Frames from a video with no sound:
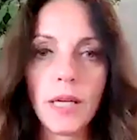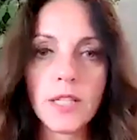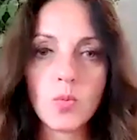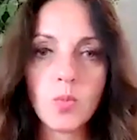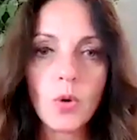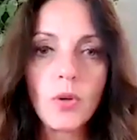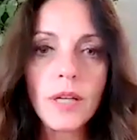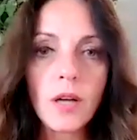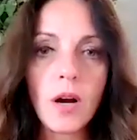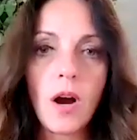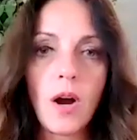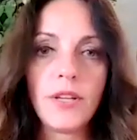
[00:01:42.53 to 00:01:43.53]
is working
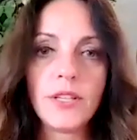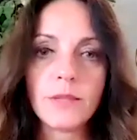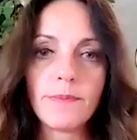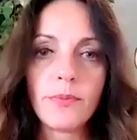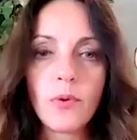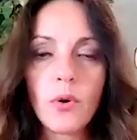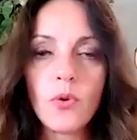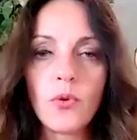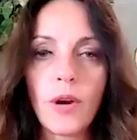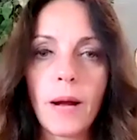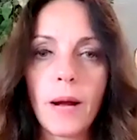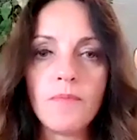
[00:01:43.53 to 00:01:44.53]
on his
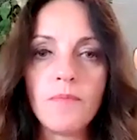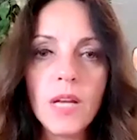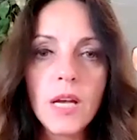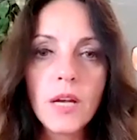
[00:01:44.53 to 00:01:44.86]
program